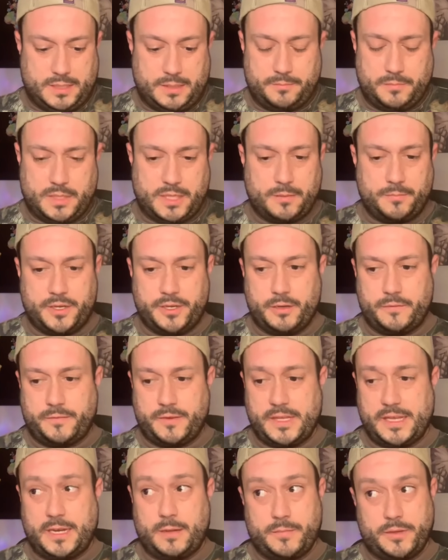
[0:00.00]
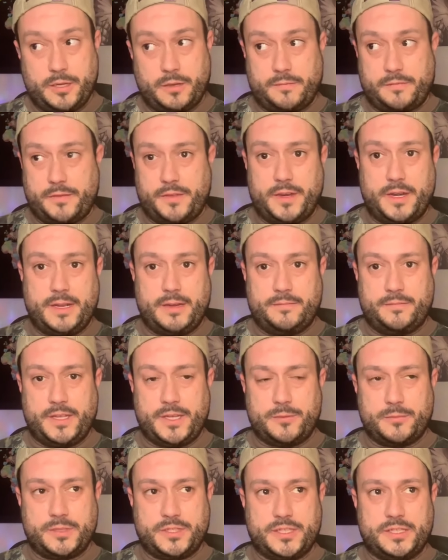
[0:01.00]
I'm here for that. I'm here for the native
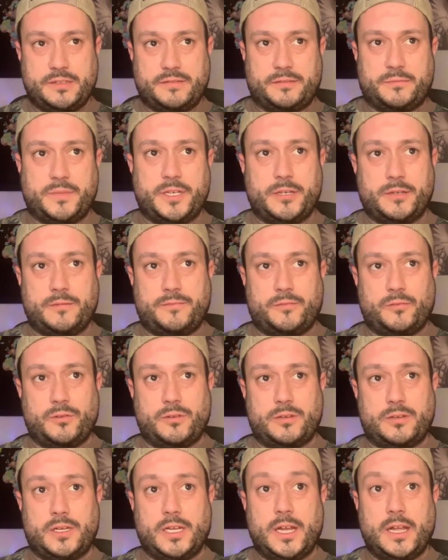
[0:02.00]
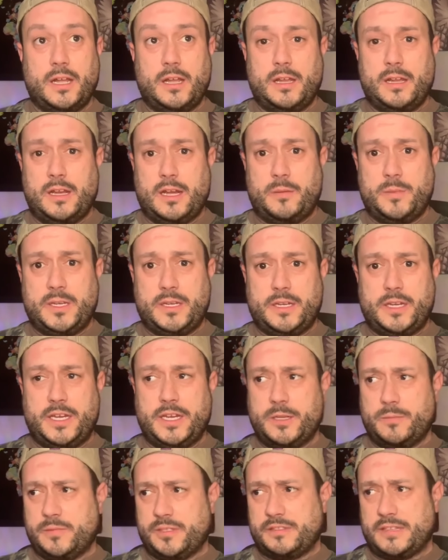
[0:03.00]
languages. I'm here for, I mean, him
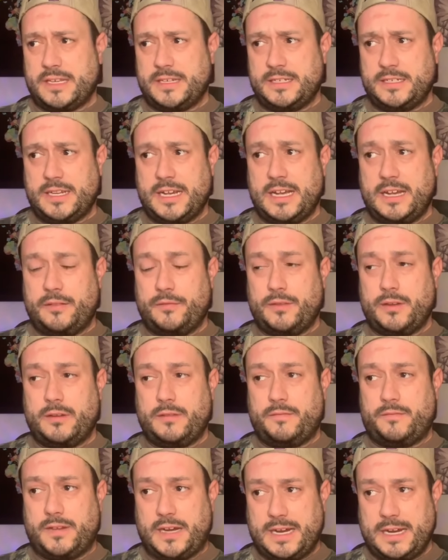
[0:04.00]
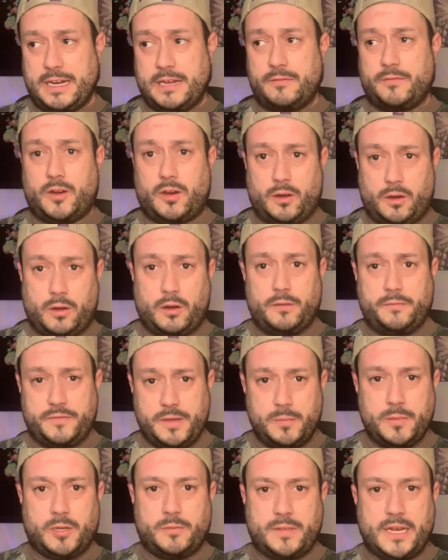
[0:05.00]
deciding to have five
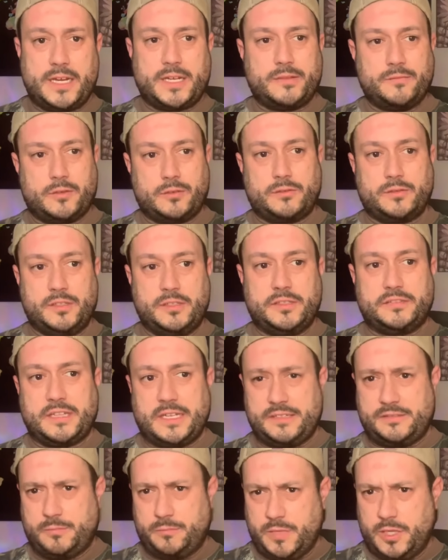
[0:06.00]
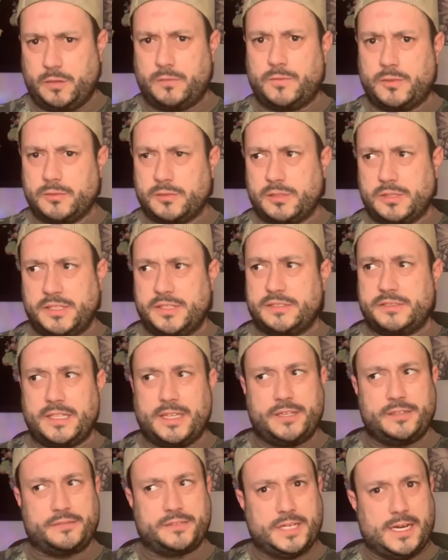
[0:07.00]
all-female backing vocalists as a male vocalist. That
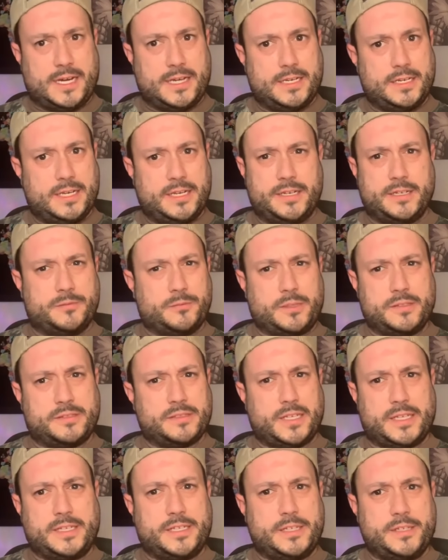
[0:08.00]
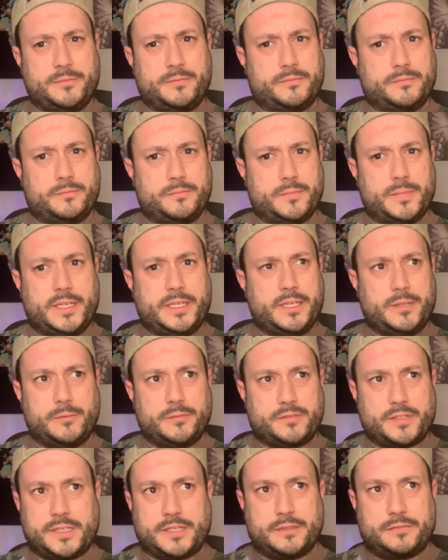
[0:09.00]
is not, and it wasn't like he was
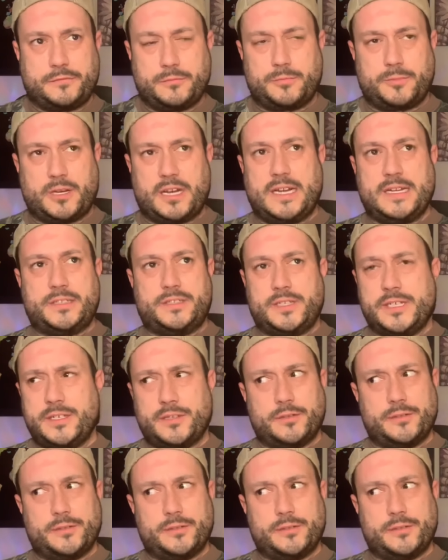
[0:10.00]
like a super high tenor.